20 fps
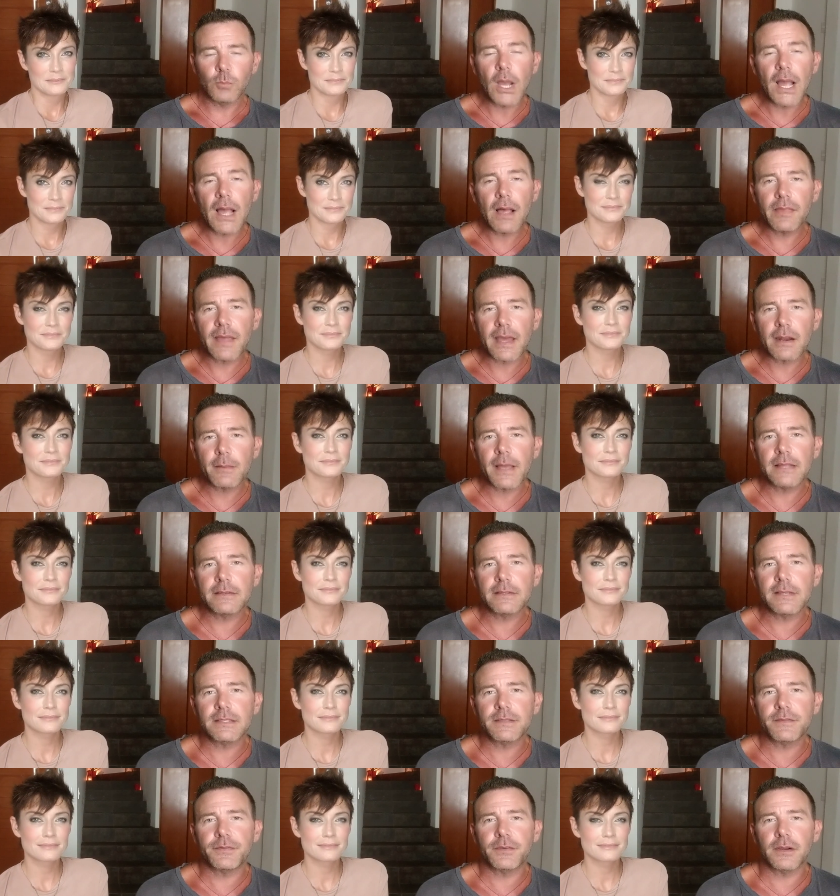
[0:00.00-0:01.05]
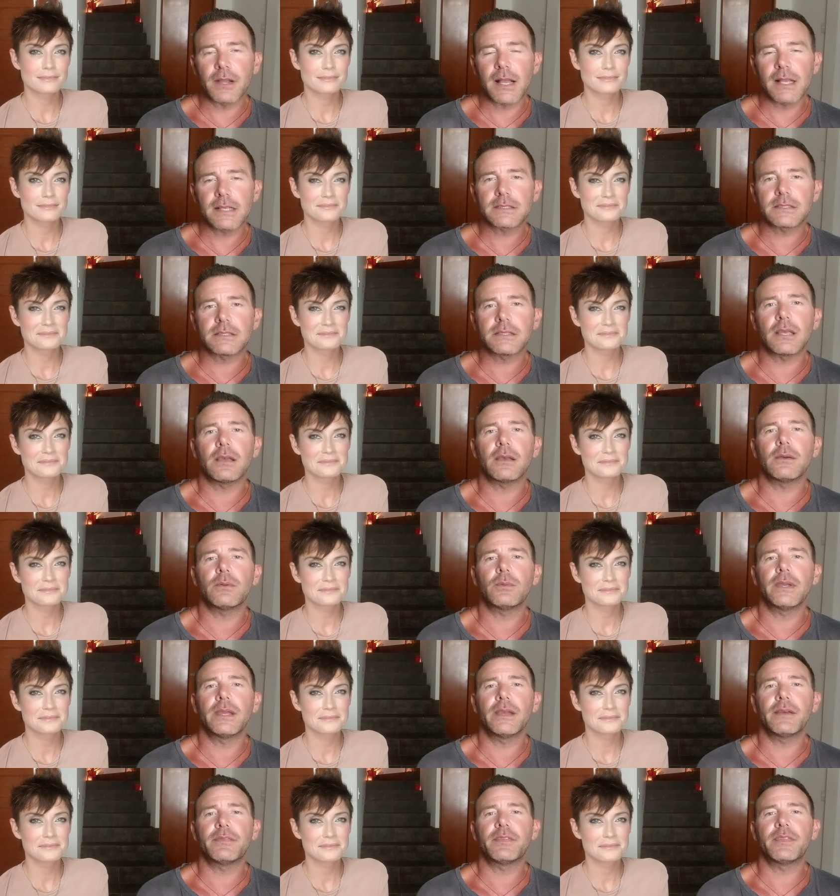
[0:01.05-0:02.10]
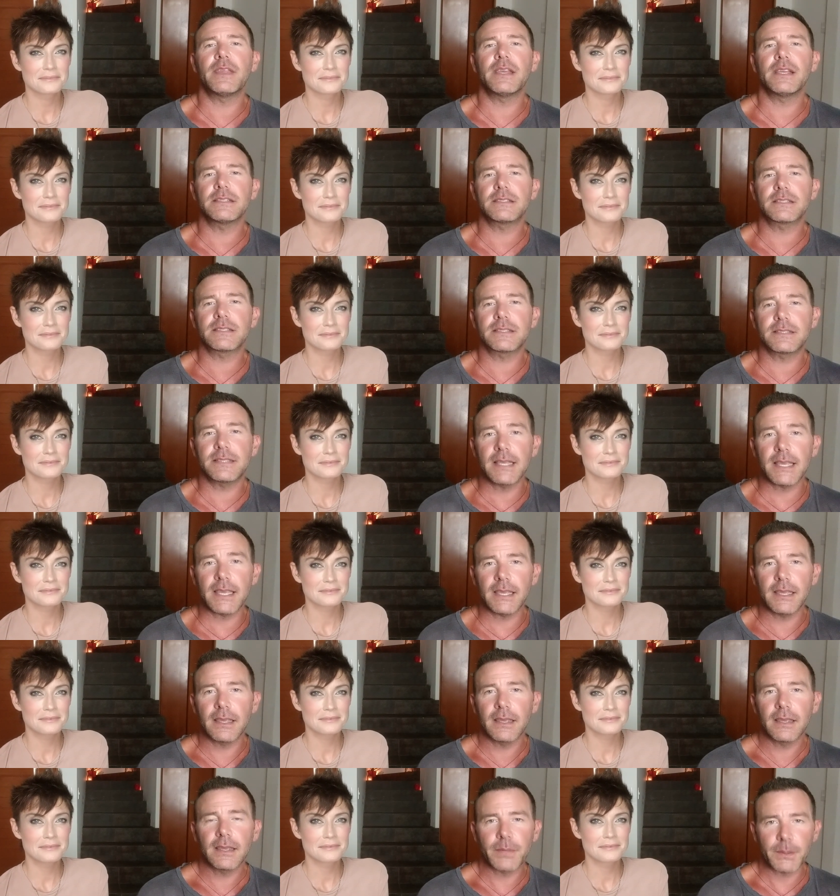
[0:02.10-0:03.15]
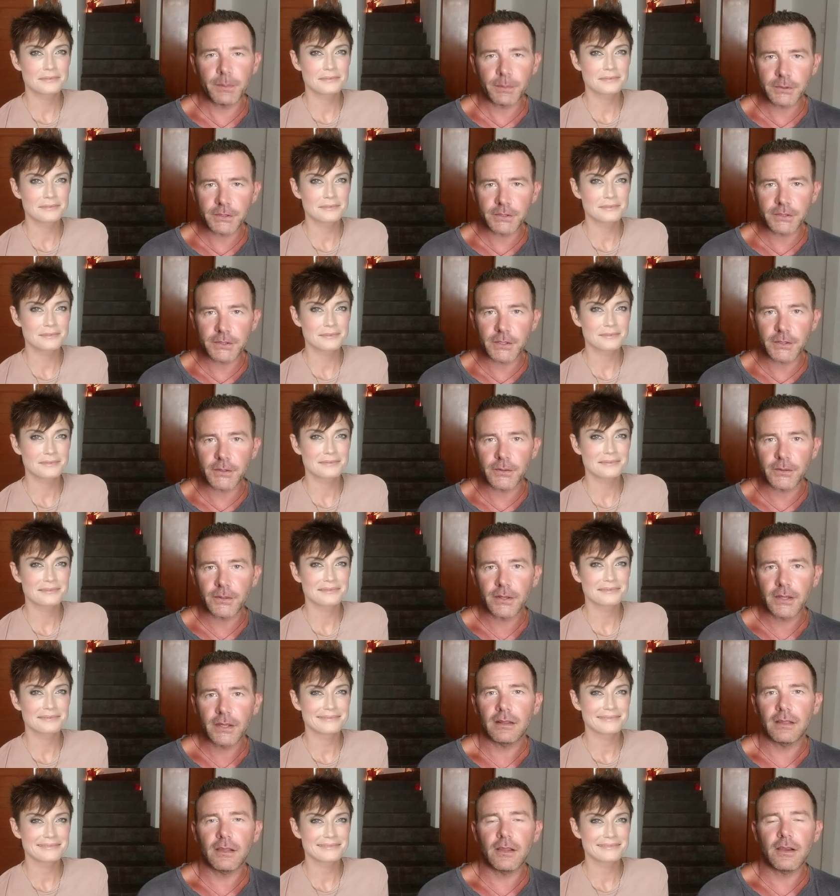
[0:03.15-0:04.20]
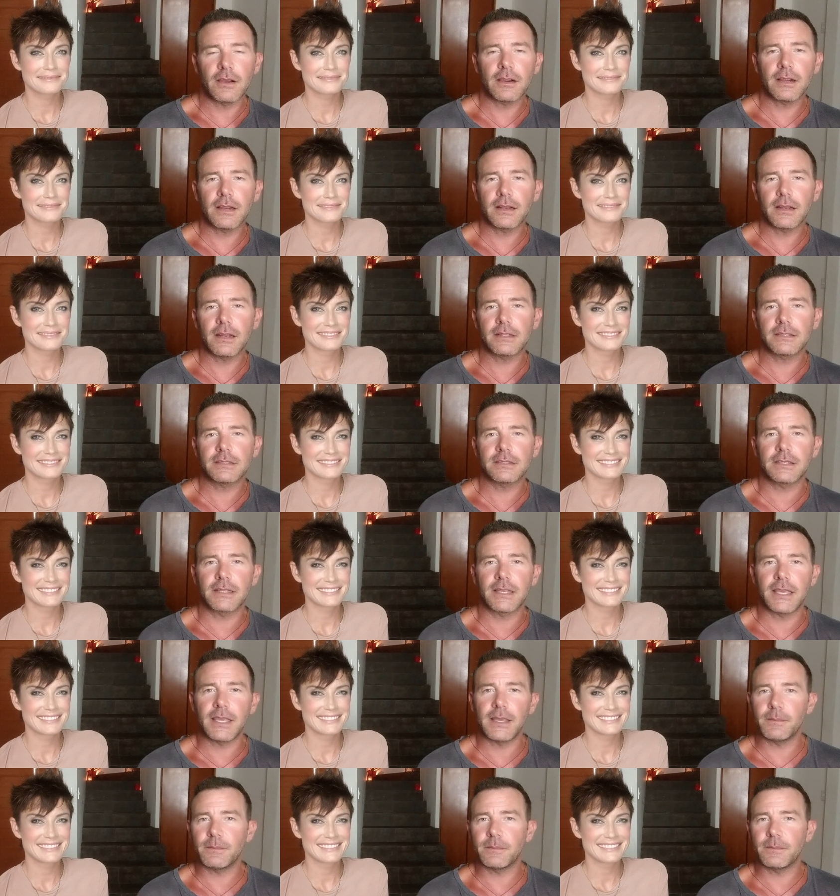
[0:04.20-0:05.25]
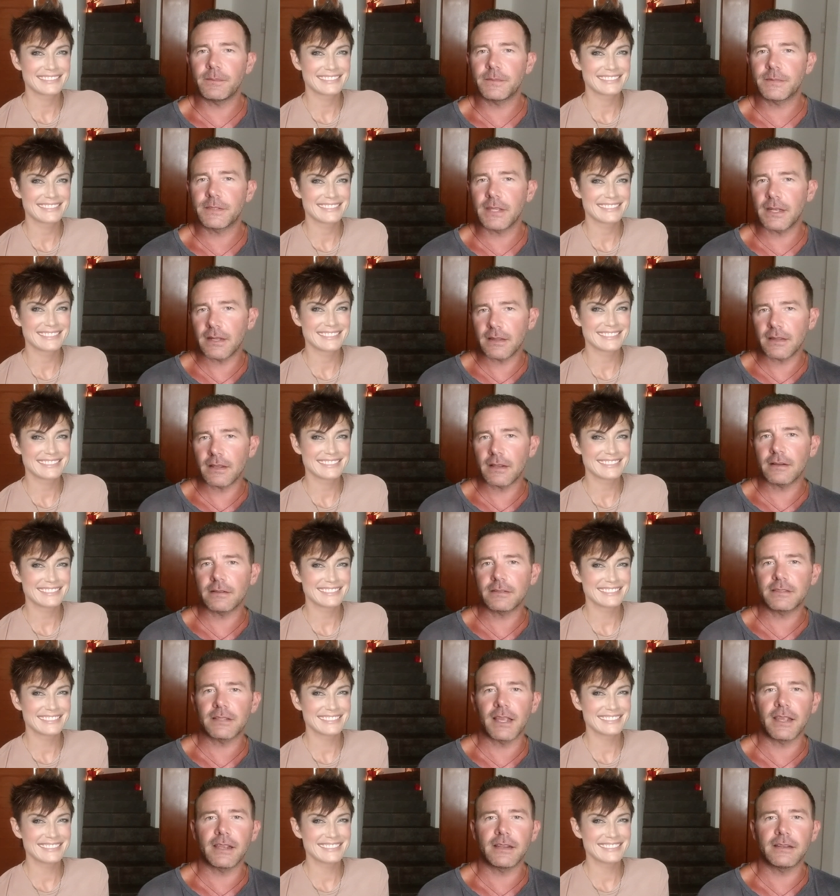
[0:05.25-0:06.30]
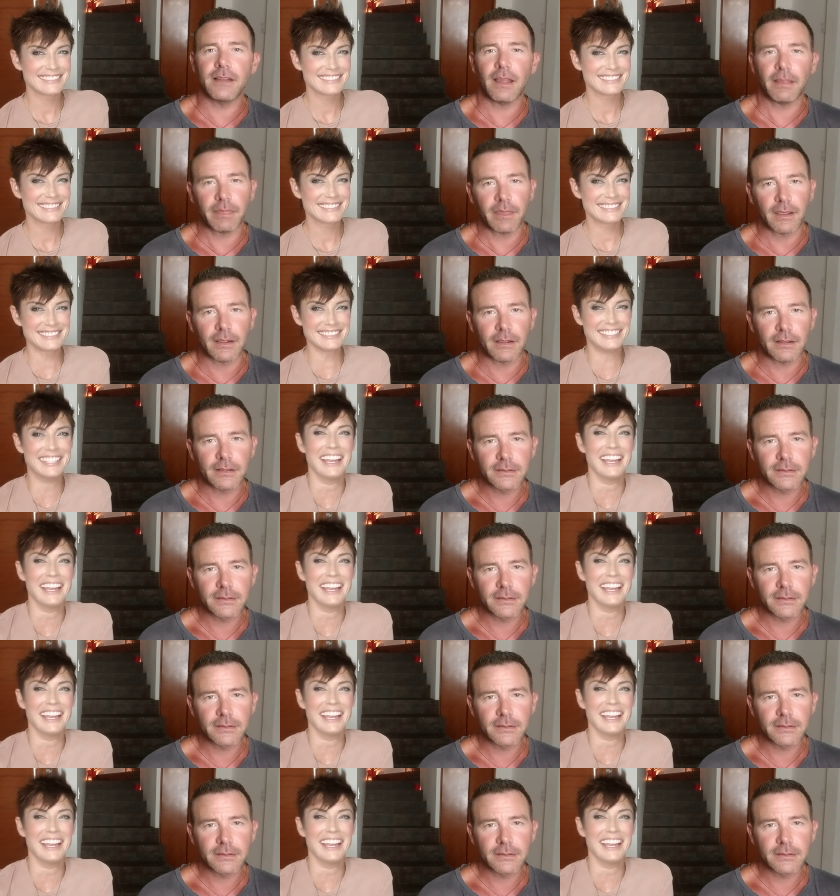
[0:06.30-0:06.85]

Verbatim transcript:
Speaker 1: Well, that about does it for us. We have things to see, people to do. Lauren has to keep sitting there saying nothing.